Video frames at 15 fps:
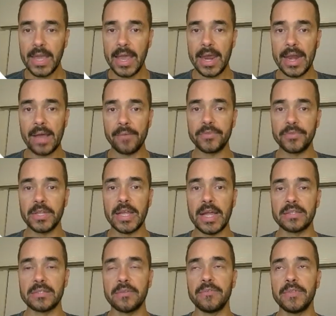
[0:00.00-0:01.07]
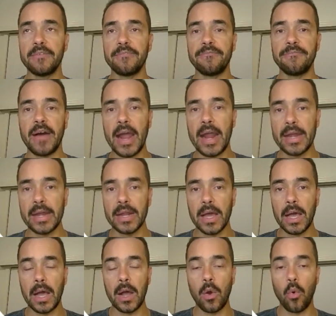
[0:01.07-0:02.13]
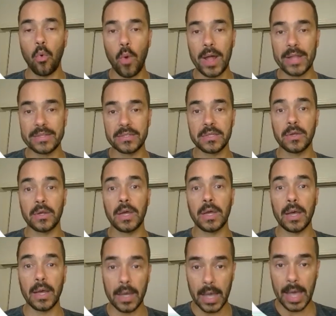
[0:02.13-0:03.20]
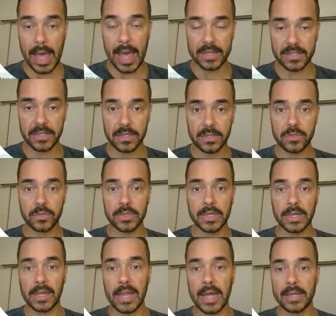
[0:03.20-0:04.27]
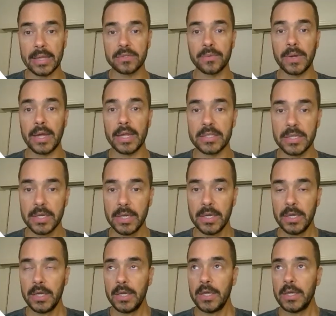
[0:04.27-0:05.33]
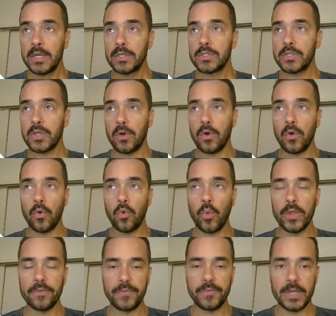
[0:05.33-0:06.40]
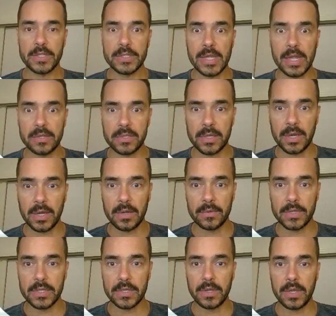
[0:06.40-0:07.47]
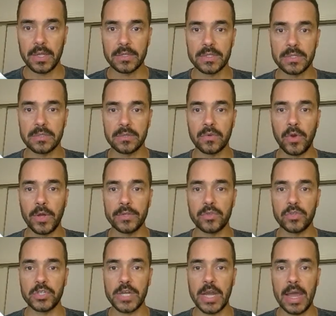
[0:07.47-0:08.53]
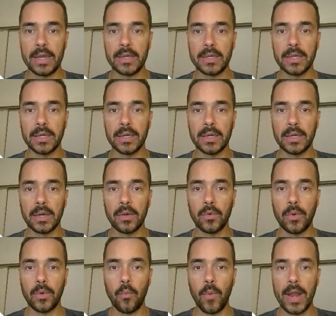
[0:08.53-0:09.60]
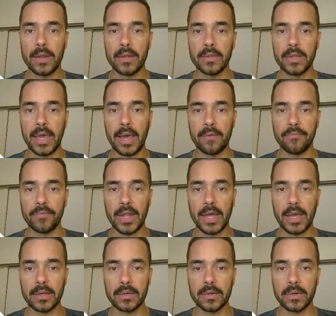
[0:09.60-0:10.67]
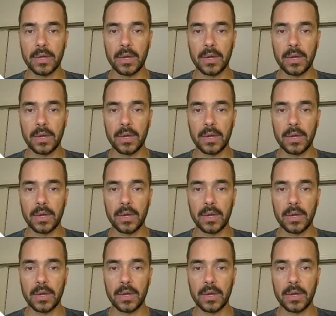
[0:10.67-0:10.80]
and after that define what ask to the client, right? So one thing that is going to check when they have like